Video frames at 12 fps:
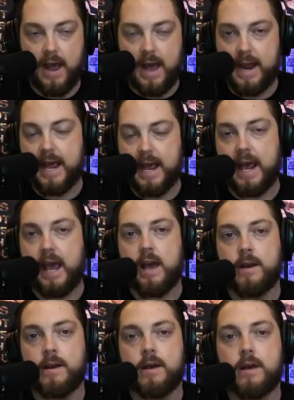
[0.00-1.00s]
at
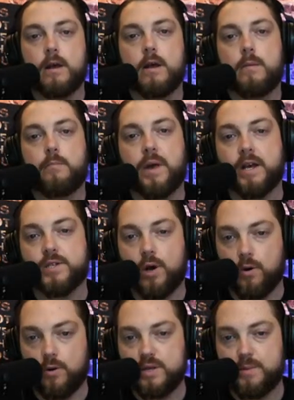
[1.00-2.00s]
hand, because
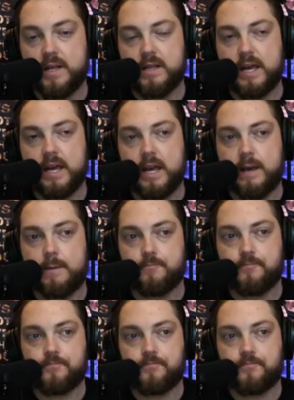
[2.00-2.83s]
ultimately